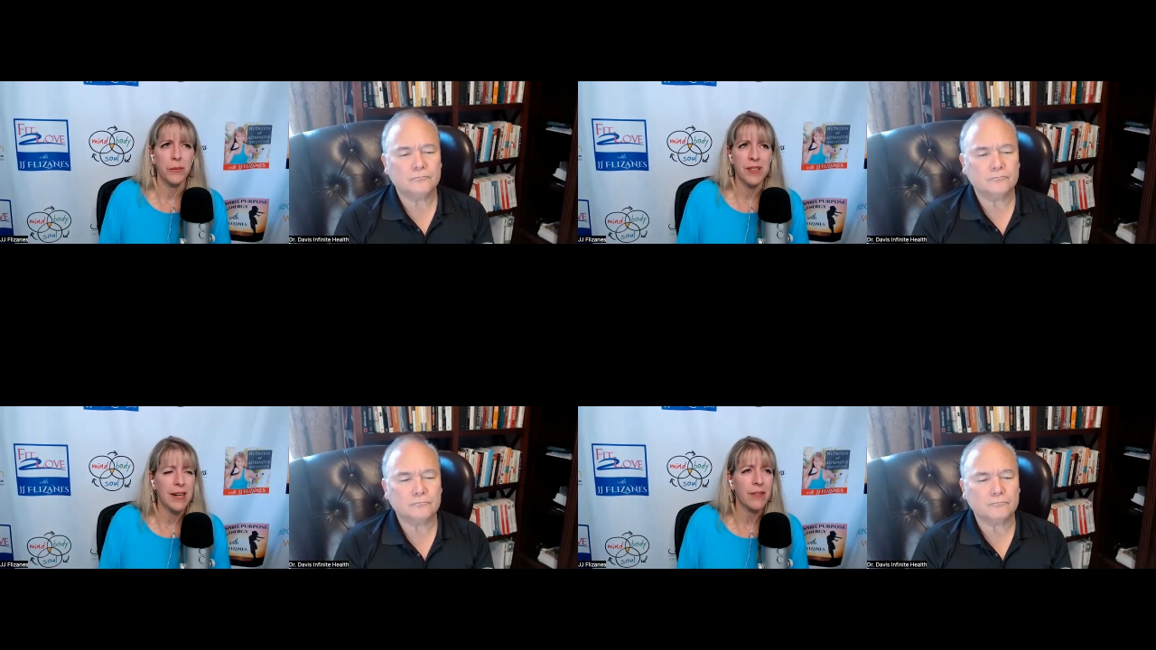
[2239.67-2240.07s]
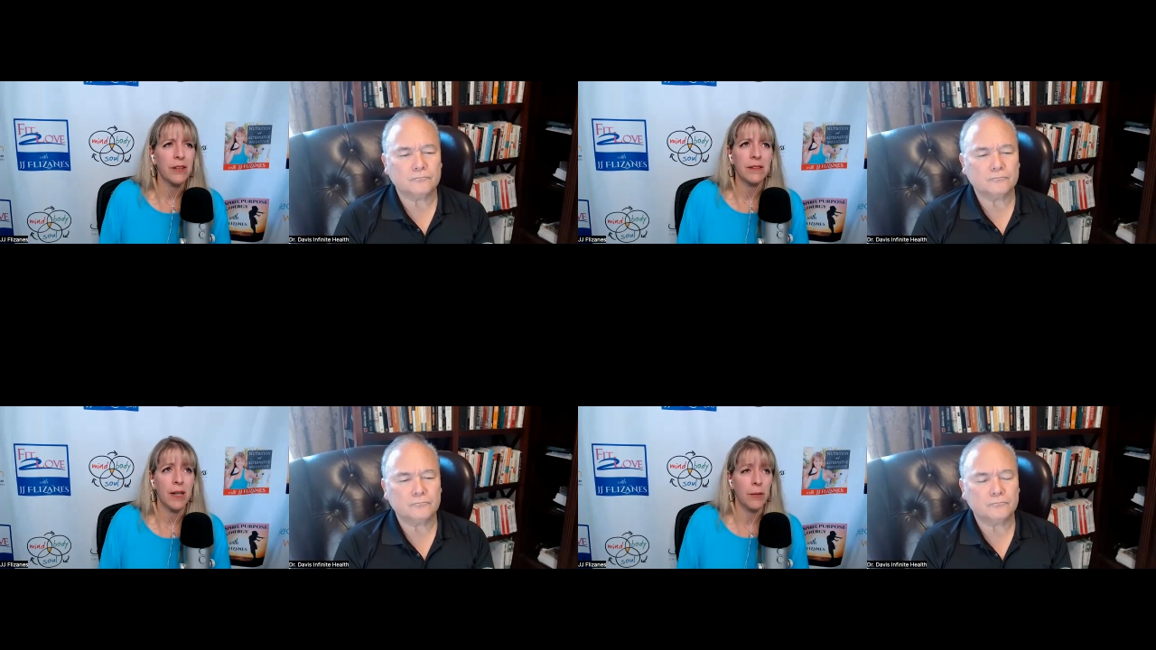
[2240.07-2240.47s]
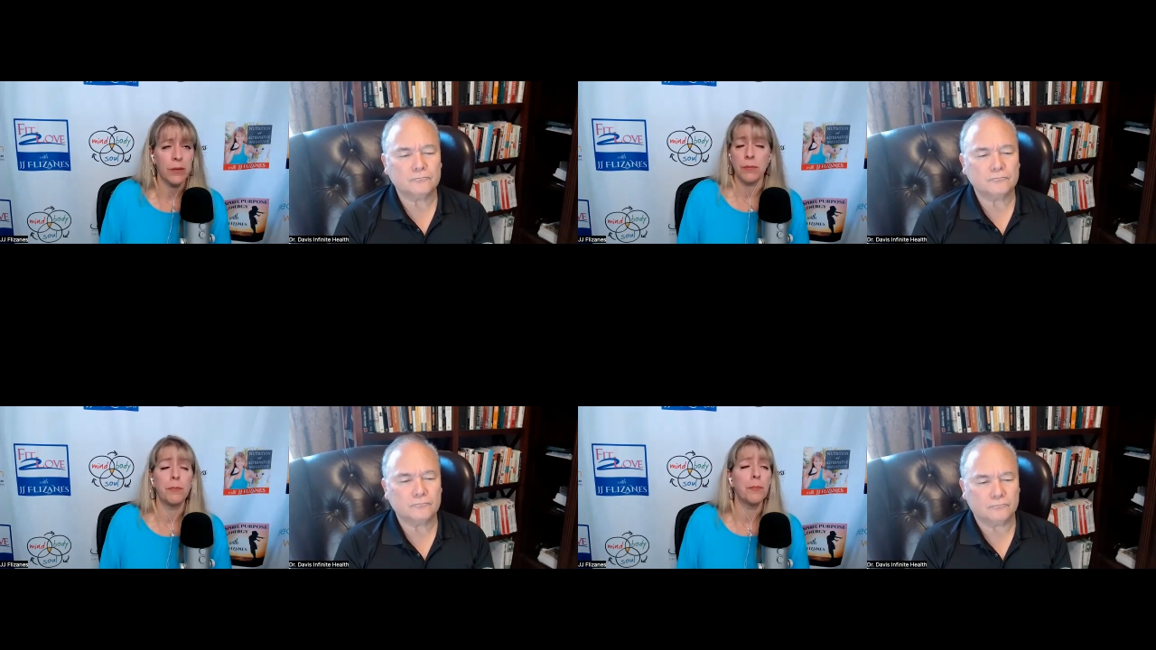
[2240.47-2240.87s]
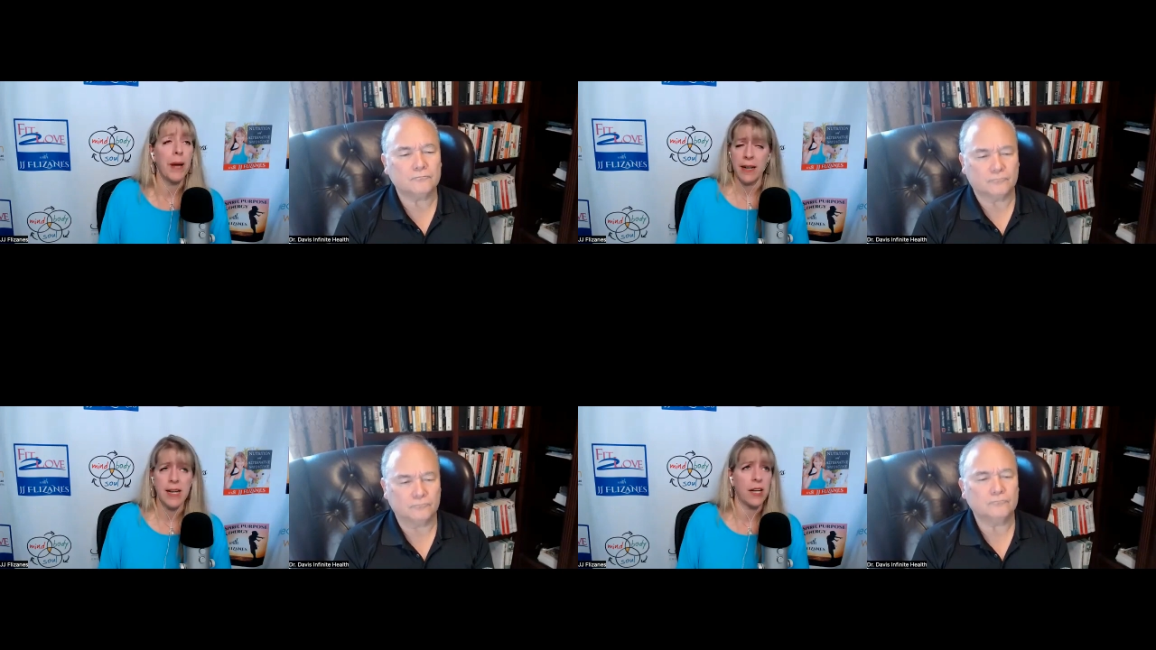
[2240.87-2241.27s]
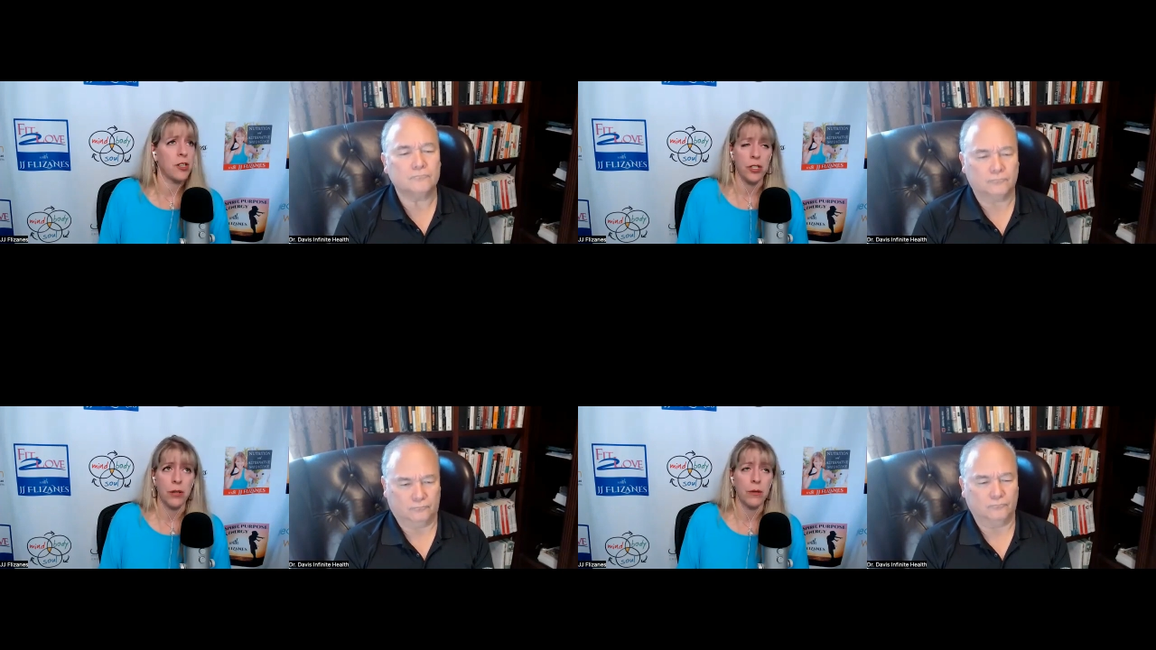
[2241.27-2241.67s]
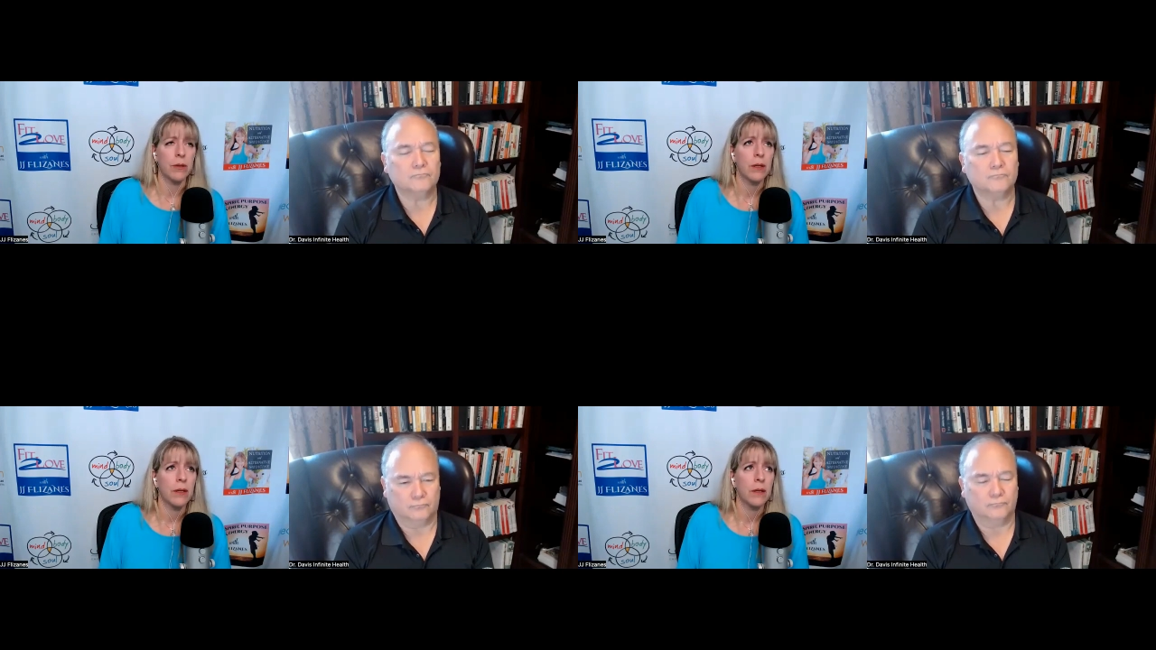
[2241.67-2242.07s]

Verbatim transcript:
Speaker 1: I was paid attention to,